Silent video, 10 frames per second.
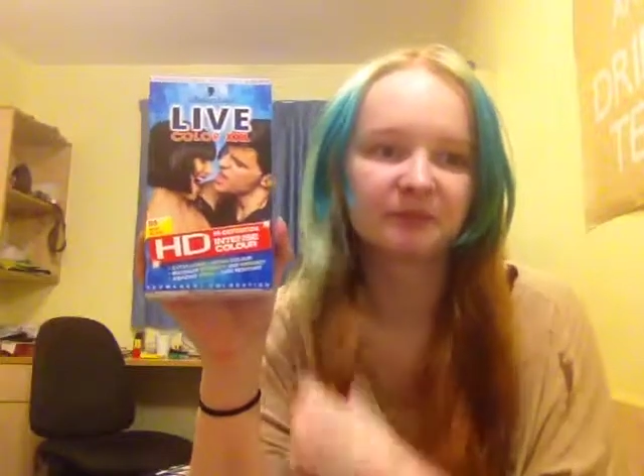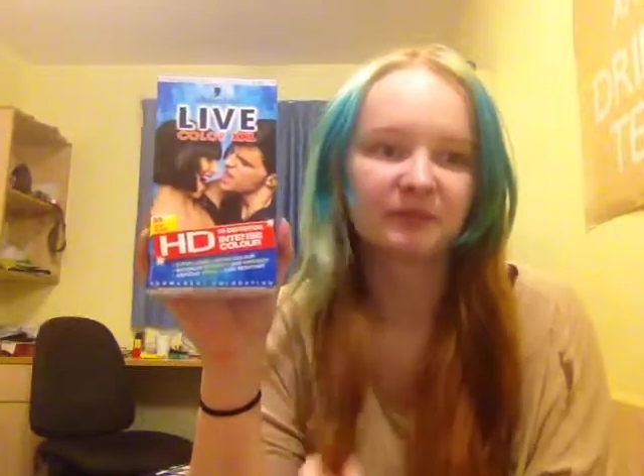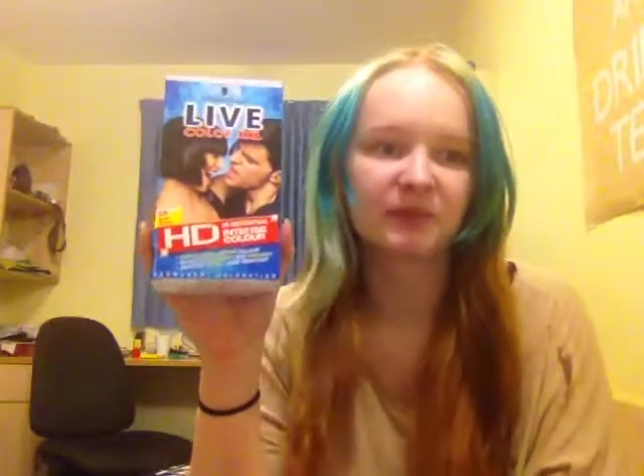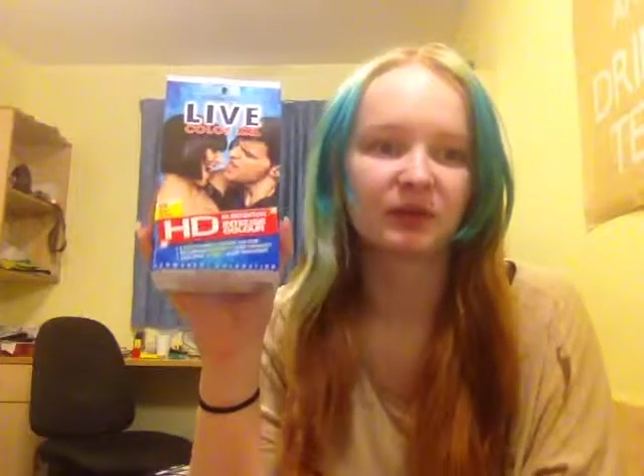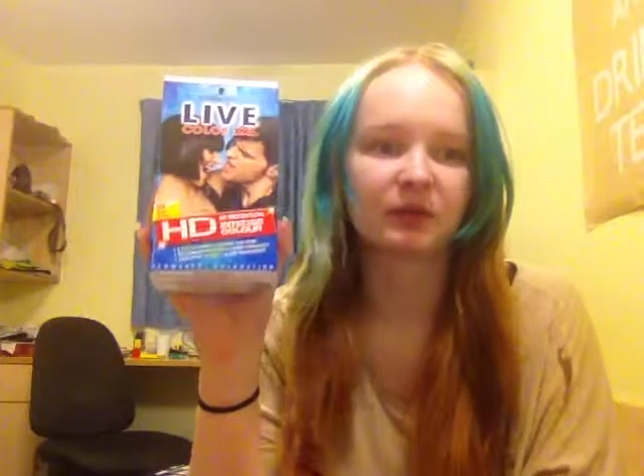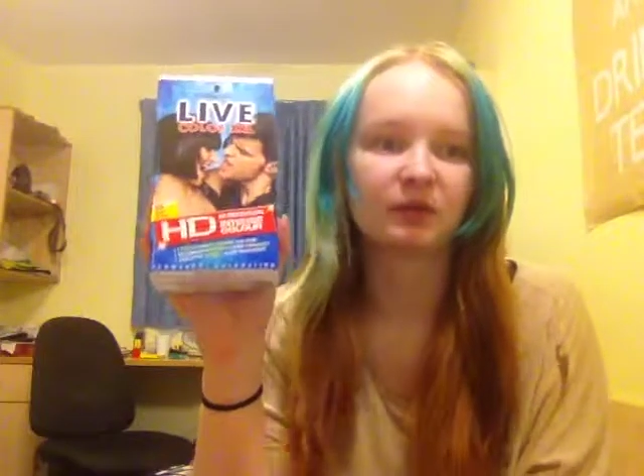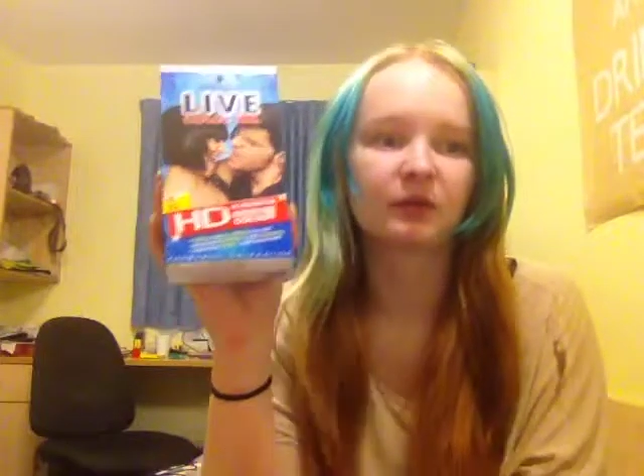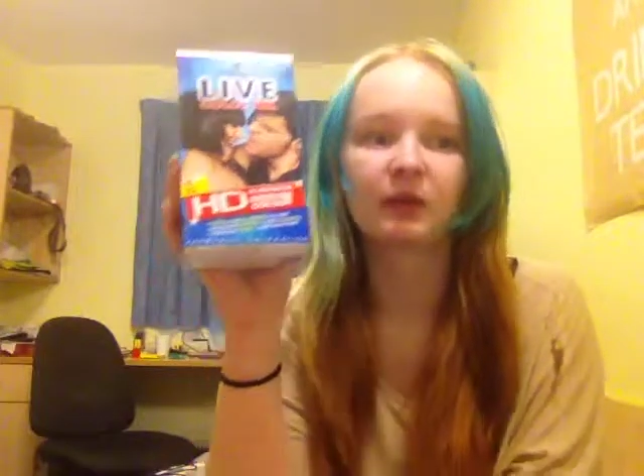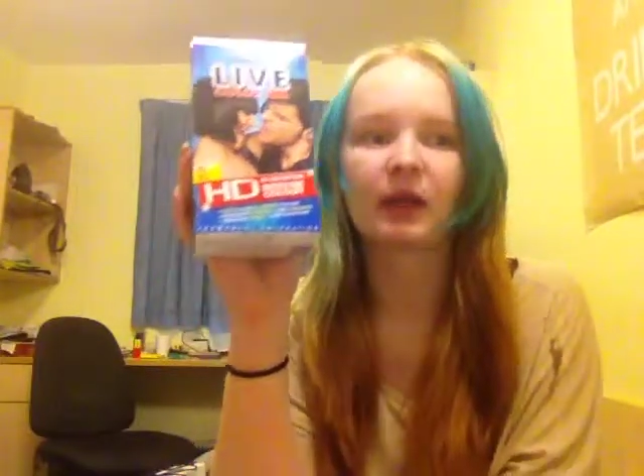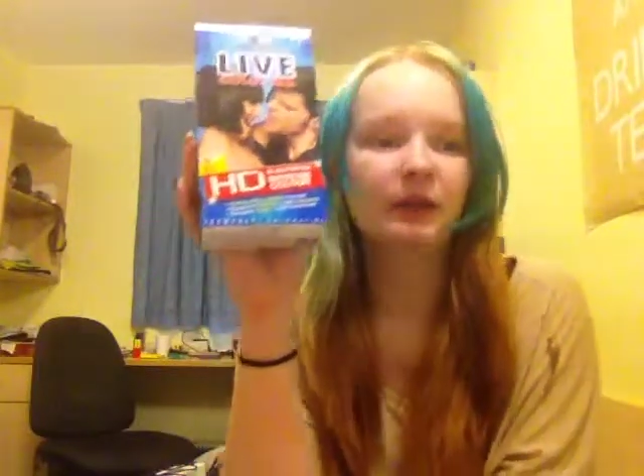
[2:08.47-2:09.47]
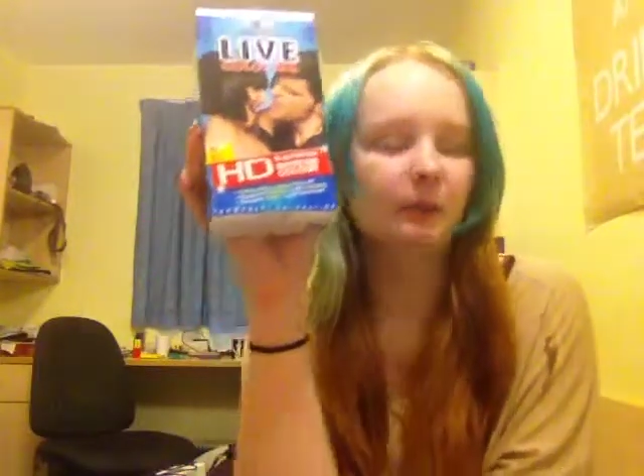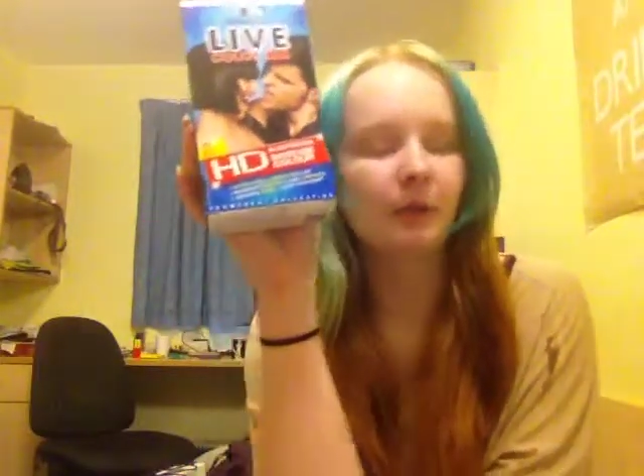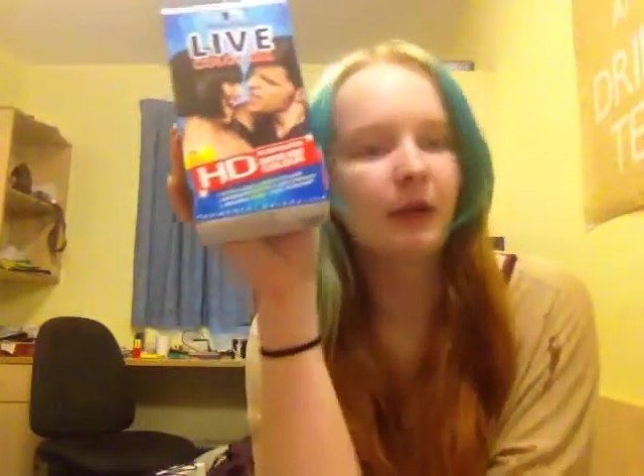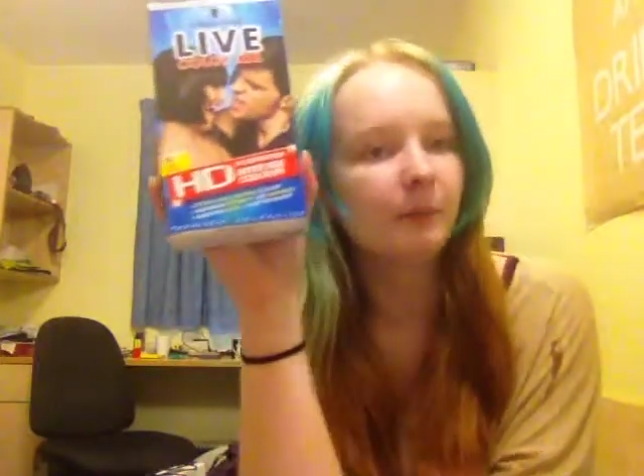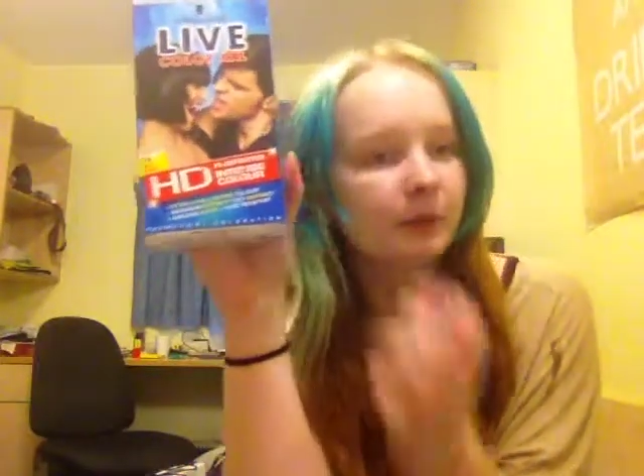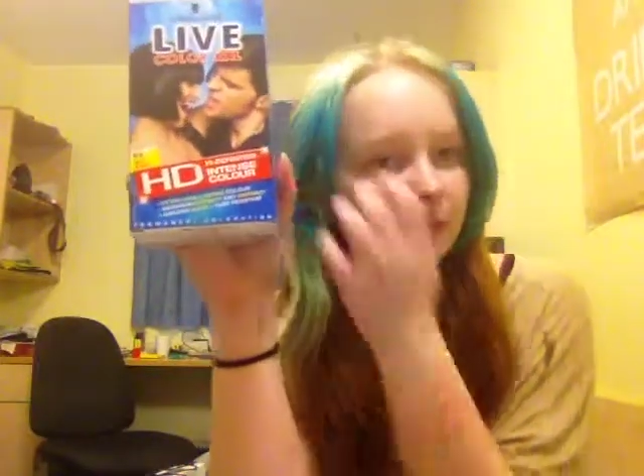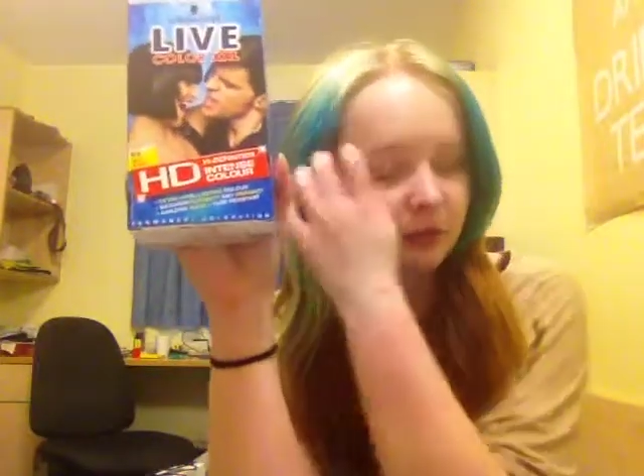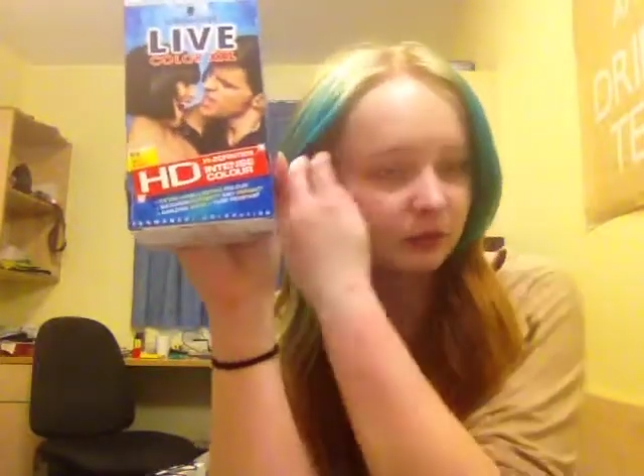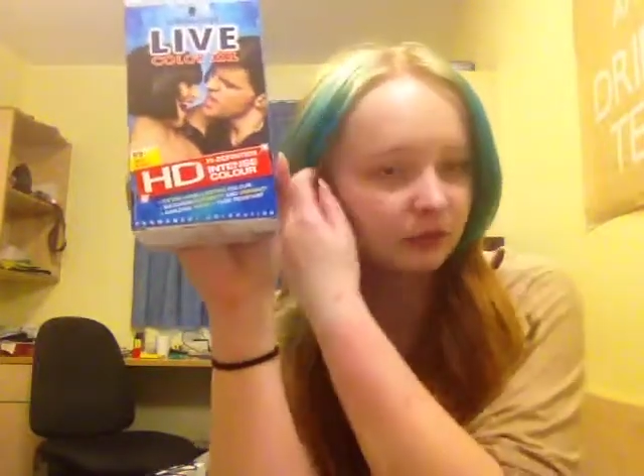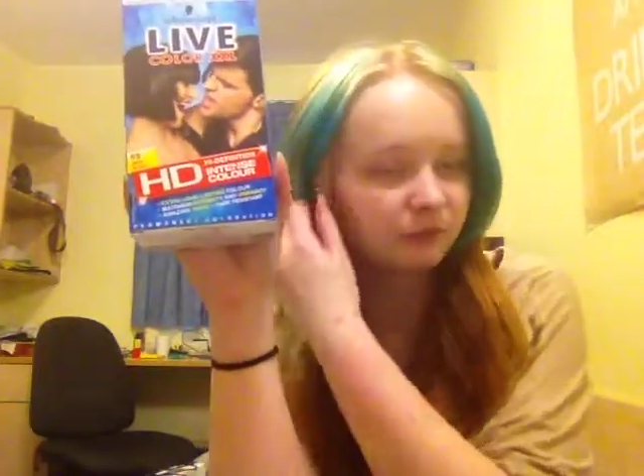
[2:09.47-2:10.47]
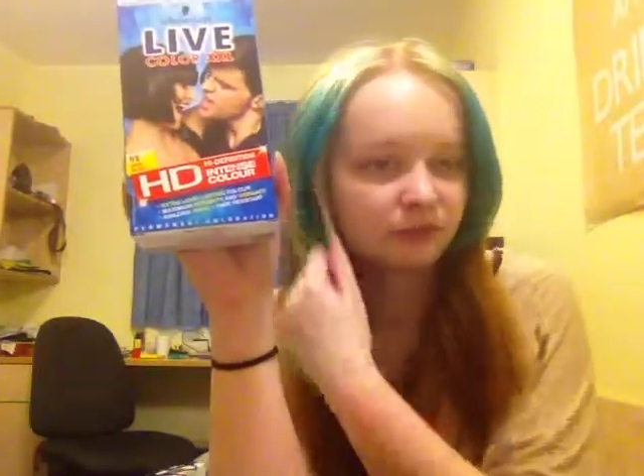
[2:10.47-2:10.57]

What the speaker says: and just dyed it black because